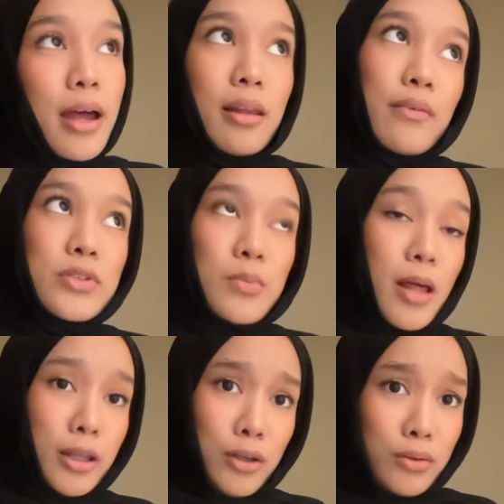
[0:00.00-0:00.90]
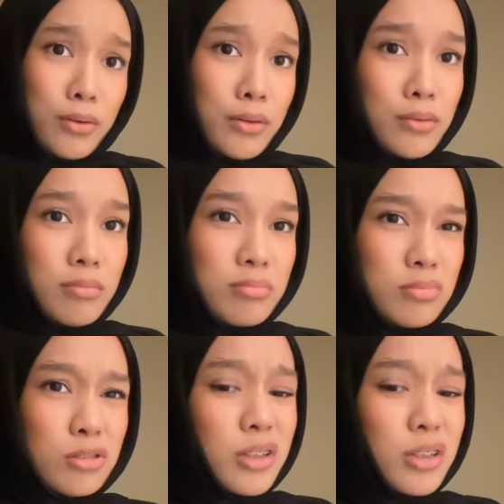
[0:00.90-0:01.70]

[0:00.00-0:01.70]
I love smelling good. Who